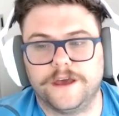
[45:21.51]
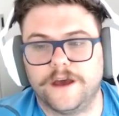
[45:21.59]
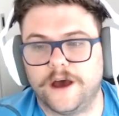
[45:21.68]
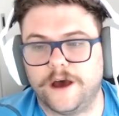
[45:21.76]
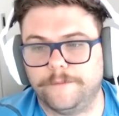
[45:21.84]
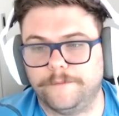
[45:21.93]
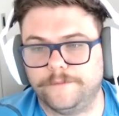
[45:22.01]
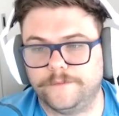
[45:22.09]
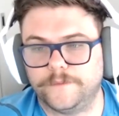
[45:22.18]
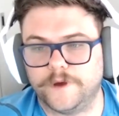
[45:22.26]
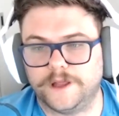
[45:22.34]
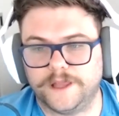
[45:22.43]
um,
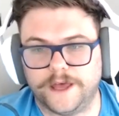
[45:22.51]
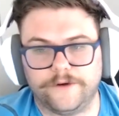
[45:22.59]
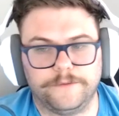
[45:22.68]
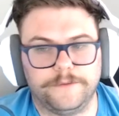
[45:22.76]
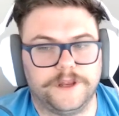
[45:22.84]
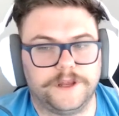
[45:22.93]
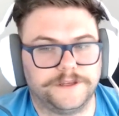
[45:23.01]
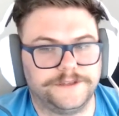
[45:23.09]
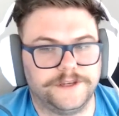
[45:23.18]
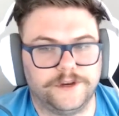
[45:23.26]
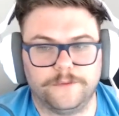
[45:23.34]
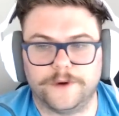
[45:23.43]
allowing me to
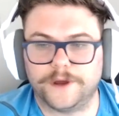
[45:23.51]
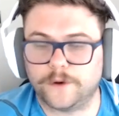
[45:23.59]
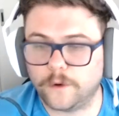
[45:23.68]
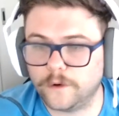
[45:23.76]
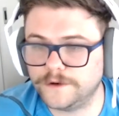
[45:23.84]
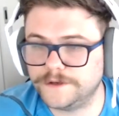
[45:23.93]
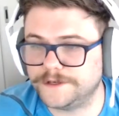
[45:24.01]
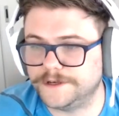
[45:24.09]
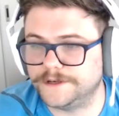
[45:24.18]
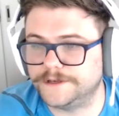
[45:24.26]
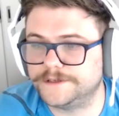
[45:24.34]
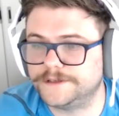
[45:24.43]
continue my
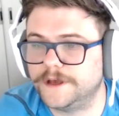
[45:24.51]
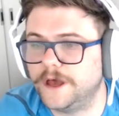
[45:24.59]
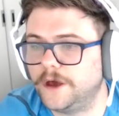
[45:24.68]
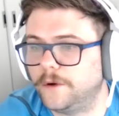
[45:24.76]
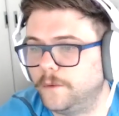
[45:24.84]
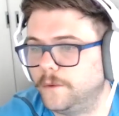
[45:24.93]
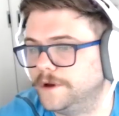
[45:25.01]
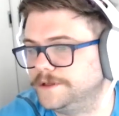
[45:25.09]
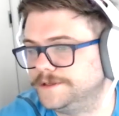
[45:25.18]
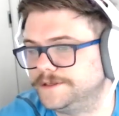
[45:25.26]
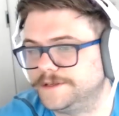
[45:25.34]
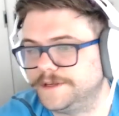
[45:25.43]
courses
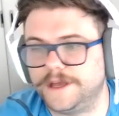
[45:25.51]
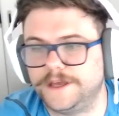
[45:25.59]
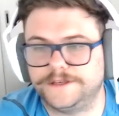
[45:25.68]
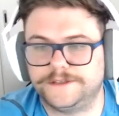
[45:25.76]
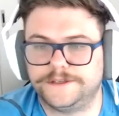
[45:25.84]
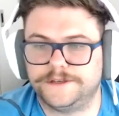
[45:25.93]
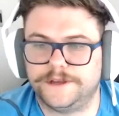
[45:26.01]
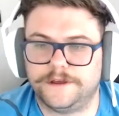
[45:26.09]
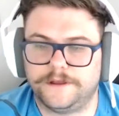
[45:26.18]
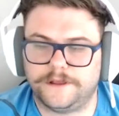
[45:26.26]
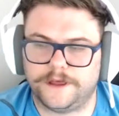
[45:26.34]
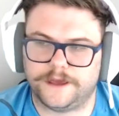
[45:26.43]
was is
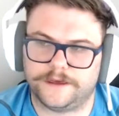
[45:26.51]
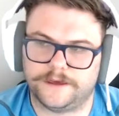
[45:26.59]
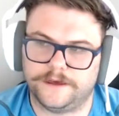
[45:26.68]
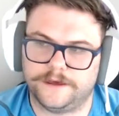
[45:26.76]
like